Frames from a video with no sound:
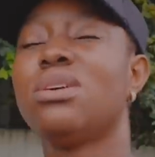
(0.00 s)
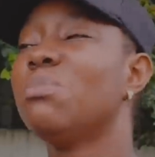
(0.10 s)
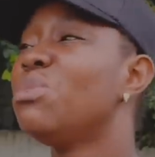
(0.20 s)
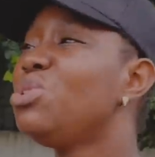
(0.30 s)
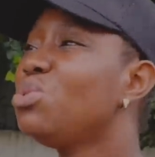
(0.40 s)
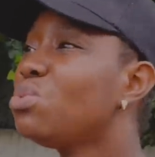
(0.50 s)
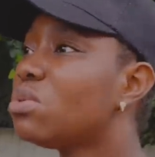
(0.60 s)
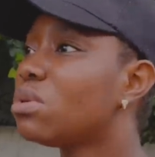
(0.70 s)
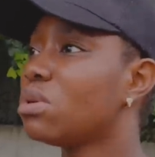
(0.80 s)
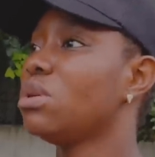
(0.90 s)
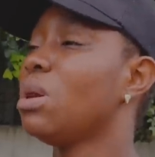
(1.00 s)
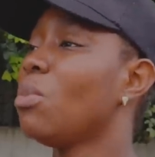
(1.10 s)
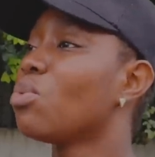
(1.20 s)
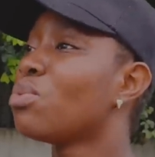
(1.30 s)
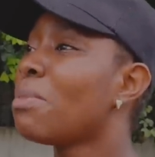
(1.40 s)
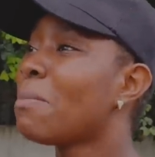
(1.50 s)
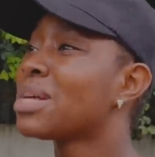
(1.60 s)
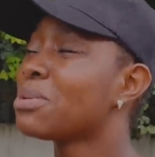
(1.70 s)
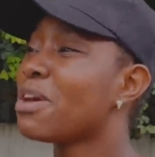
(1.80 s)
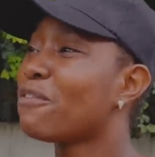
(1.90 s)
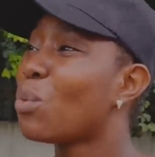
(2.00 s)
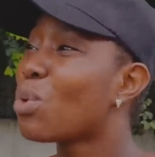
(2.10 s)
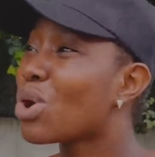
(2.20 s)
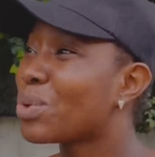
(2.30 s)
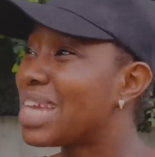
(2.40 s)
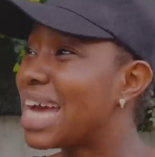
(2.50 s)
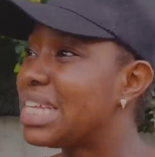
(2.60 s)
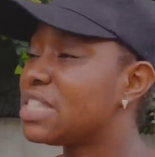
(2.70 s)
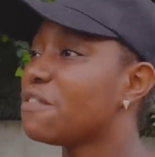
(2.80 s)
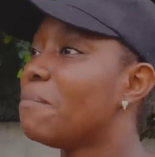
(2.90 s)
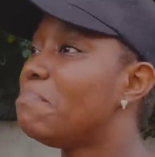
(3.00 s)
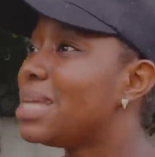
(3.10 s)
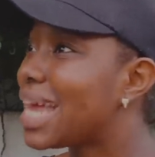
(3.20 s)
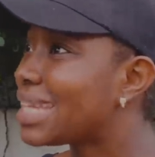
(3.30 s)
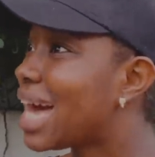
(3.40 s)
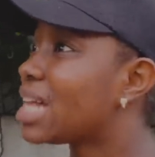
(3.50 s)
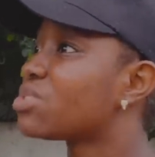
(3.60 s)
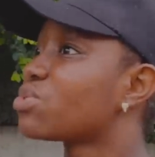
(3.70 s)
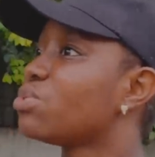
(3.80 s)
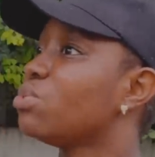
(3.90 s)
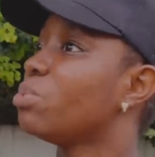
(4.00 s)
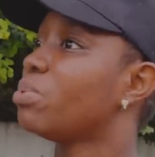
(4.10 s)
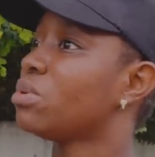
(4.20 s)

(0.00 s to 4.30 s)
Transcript: But no, but remember some if work with Anis for Billa Dance Group.